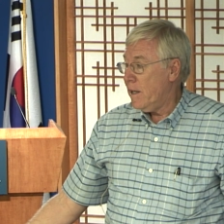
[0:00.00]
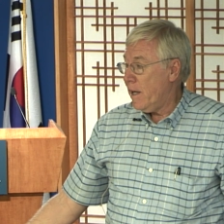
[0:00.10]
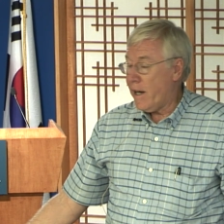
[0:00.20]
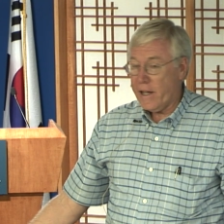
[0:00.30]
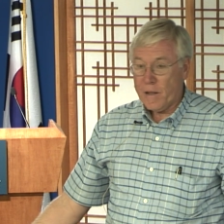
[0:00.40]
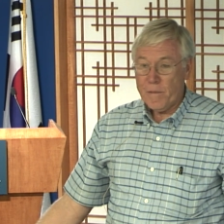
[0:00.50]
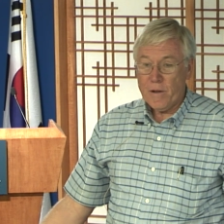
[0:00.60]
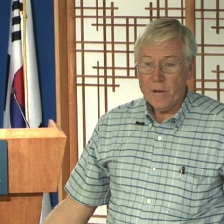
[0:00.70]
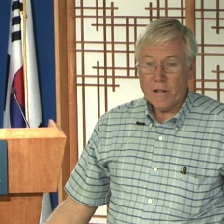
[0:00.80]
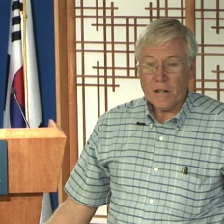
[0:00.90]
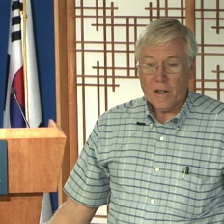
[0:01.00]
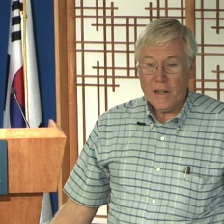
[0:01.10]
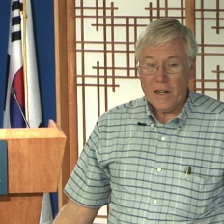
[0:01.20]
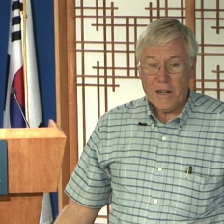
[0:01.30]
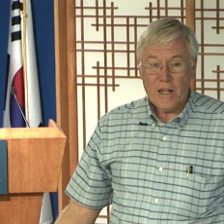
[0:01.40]
And I can be
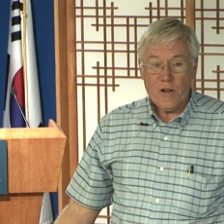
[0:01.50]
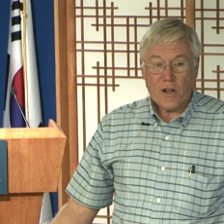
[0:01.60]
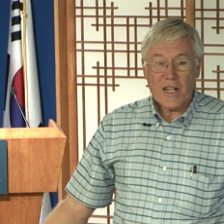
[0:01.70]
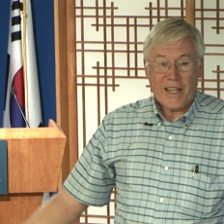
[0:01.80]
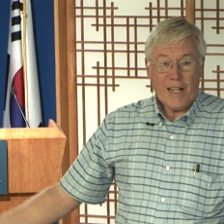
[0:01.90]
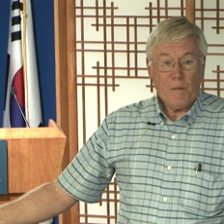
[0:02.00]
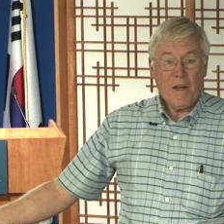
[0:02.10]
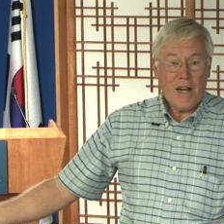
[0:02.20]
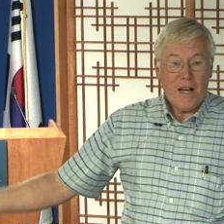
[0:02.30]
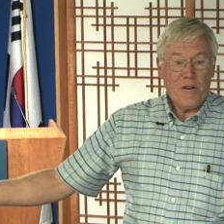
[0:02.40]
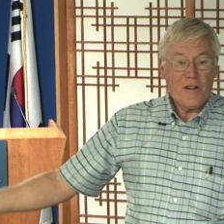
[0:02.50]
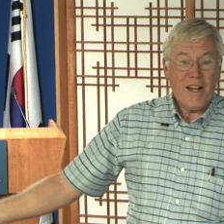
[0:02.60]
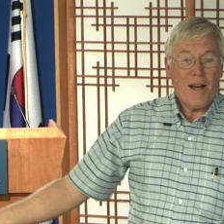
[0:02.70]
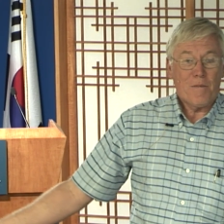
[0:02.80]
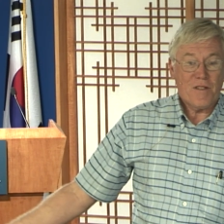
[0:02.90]
reincarnated. You can kill me 100
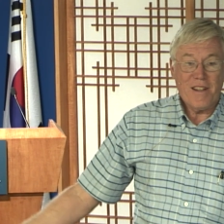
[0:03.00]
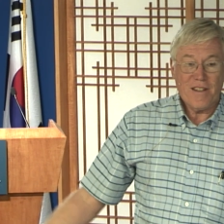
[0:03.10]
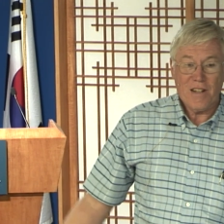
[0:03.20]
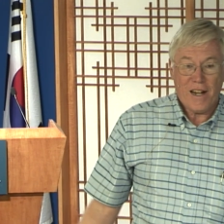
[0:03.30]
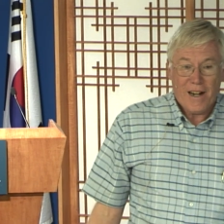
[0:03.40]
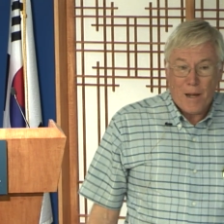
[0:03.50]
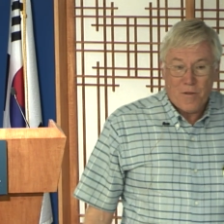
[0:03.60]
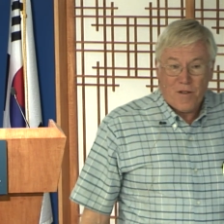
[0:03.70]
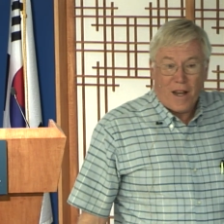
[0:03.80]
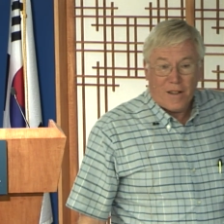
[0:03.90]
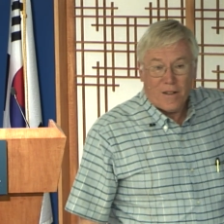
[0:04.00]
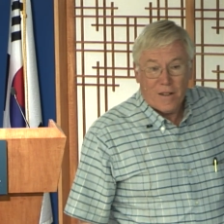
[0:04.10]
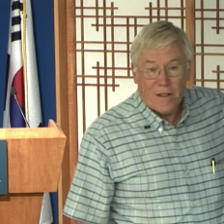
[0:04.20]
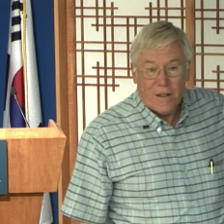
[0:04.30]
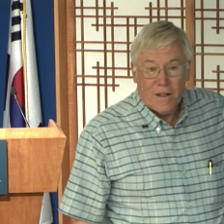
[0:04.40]
times. See, this is not an abstract.
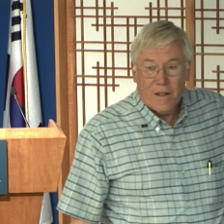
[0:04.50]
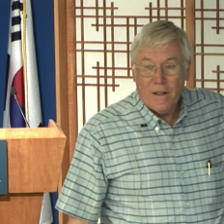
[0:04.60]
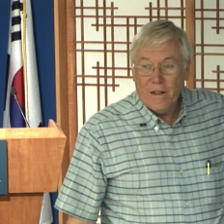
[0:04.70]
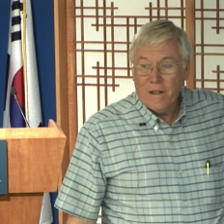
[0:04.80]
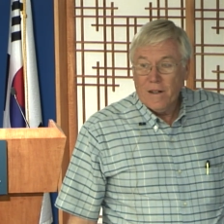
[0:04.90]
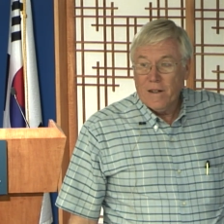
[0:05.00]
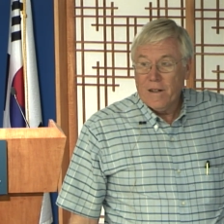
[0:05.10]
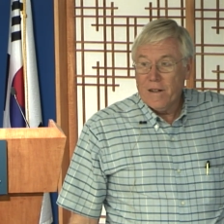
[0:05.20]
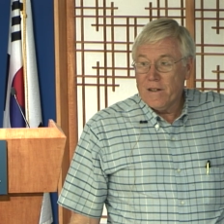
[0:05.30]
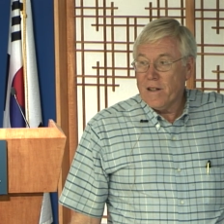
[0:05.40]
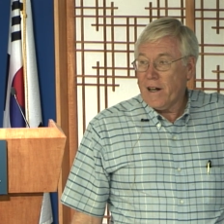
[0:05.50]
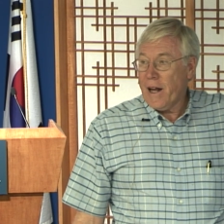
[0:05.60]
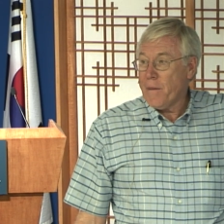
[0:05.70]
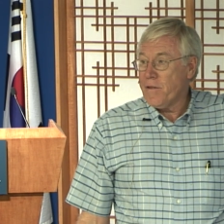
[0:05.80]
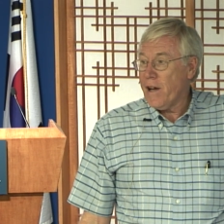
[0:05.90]
This is not an
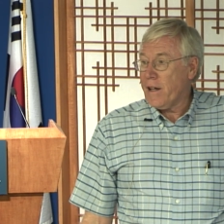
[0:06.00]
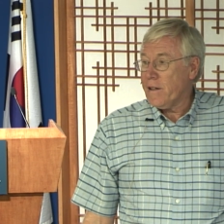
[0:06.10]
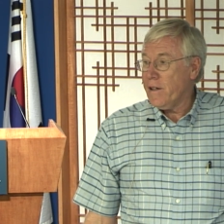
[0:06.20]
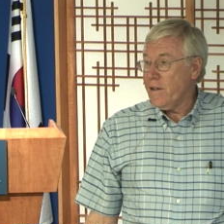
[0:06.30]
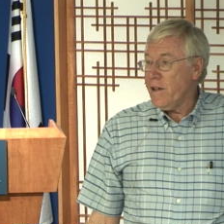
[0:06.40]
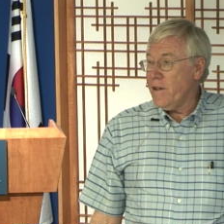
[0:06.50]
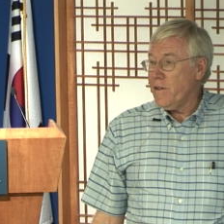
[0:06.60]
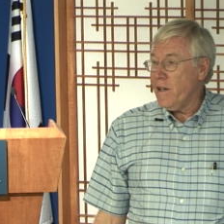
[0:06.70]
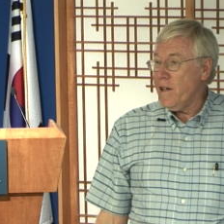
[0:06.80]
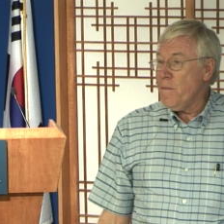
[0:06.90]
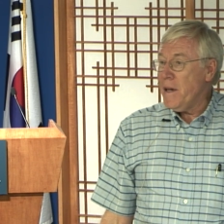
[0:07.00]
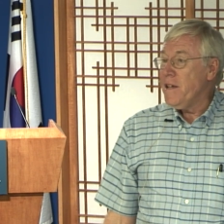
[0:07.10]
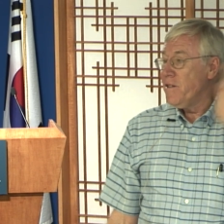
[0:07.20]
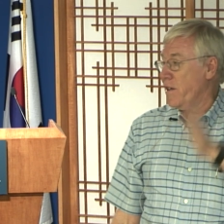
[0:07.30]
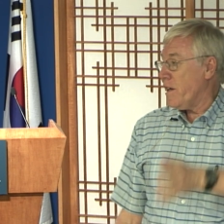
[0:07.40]
abstract. He
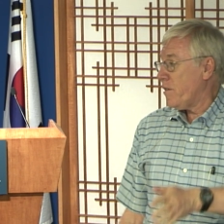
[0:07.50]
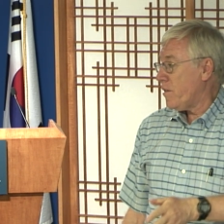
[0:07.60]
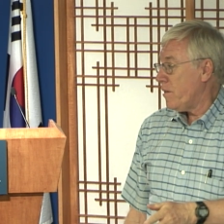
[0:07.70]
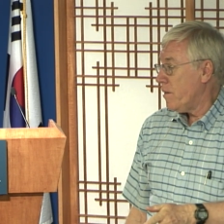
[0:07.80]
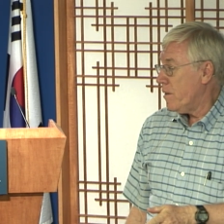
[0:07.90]
means this.